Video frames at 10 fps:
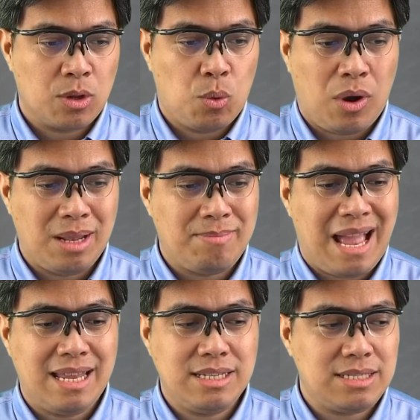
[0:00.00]
while
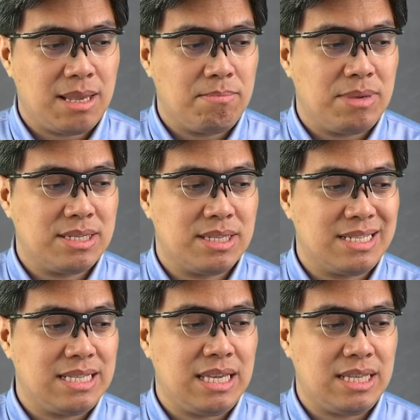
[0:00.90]
balancing
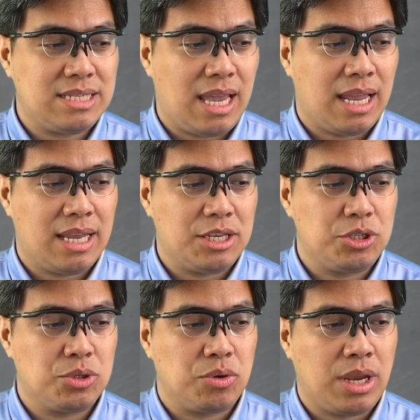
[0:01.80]
business needs and
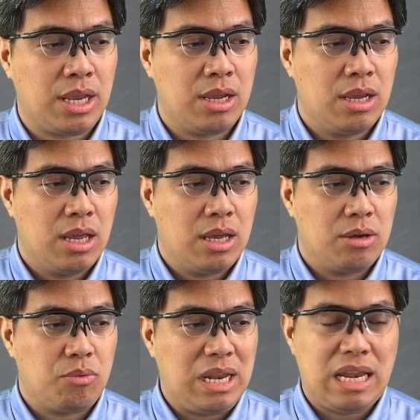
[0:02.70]
ensuring
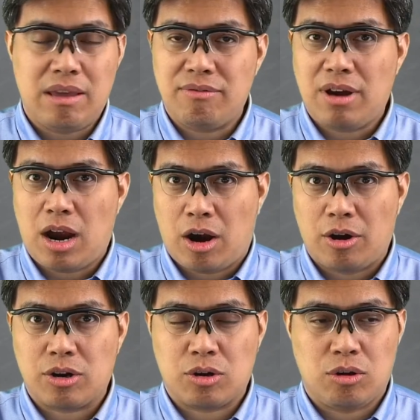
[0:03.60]
we live
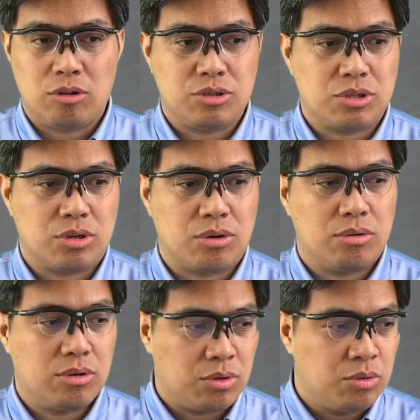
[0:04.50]
our culture.
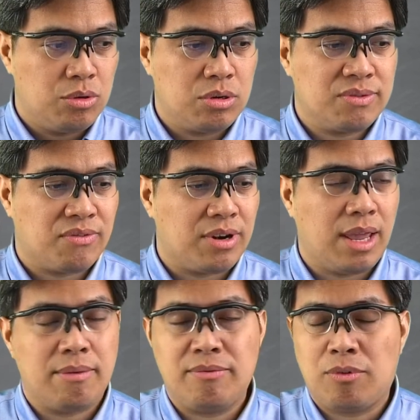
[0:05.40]
Kudos for
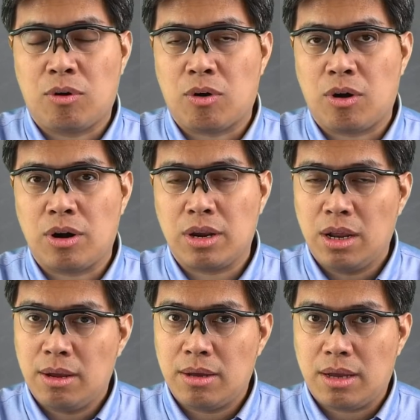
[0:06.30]
them for
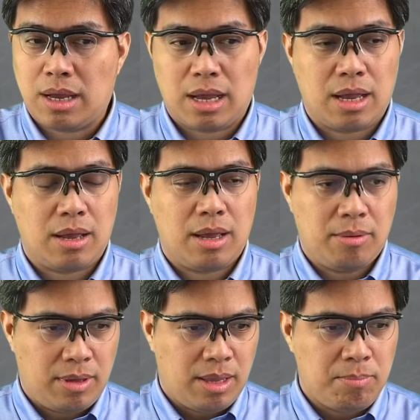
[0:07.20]

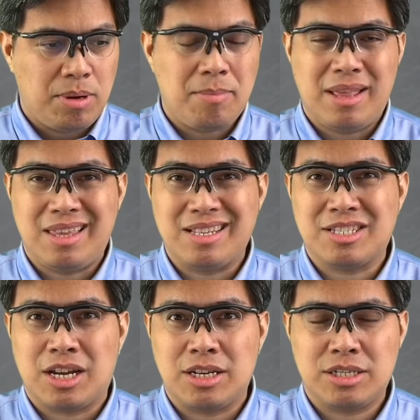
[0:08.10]
implementing
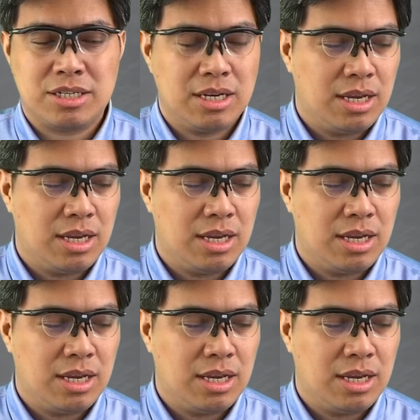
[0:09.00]
such